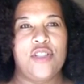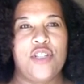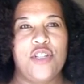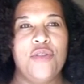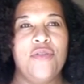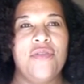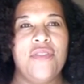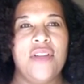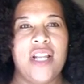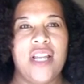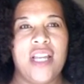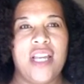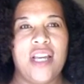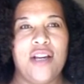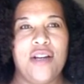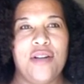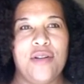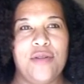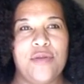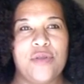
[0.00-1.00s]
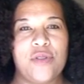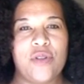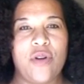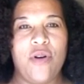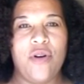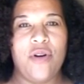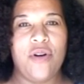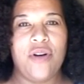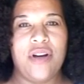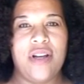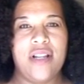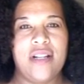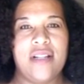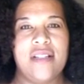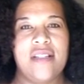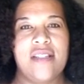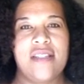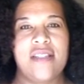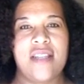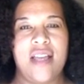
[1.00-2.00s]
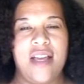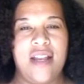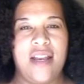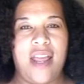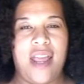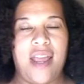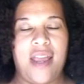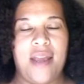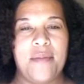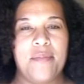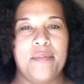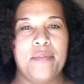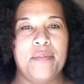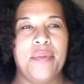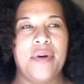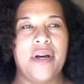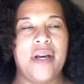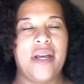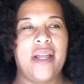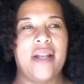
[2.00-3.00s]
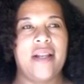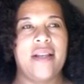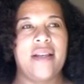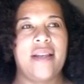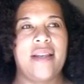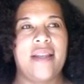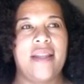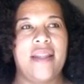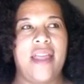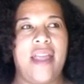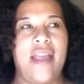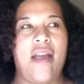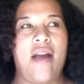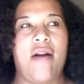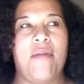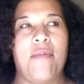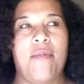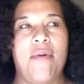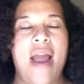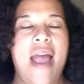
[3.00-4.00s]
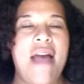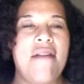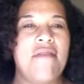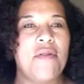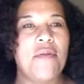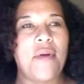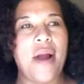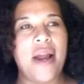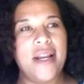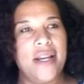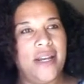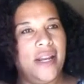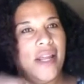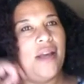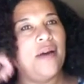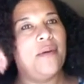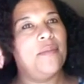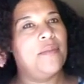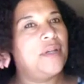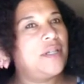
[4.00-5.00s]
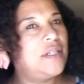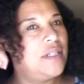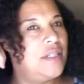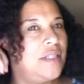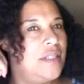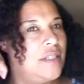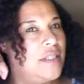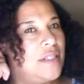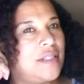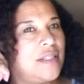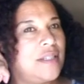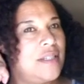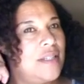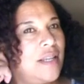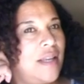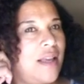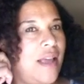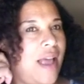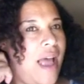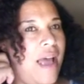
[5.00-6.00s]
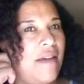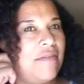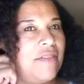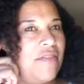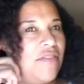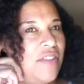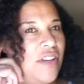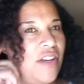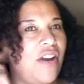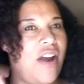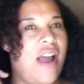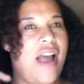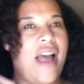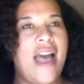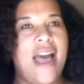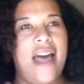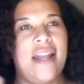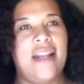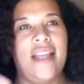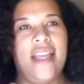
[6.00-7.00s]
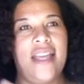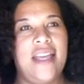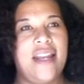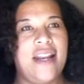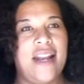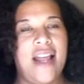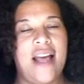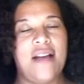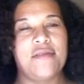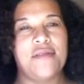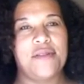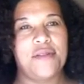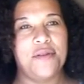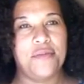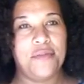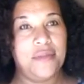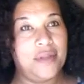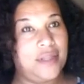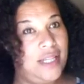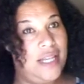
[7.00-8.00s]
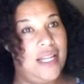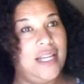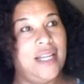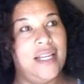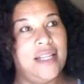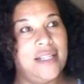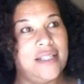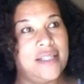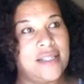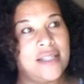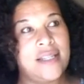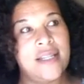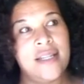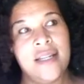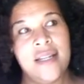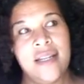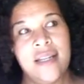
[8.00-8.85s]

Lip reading: 2 videos on Sunday, but they are private right now because I have to figure out how to edit out certain things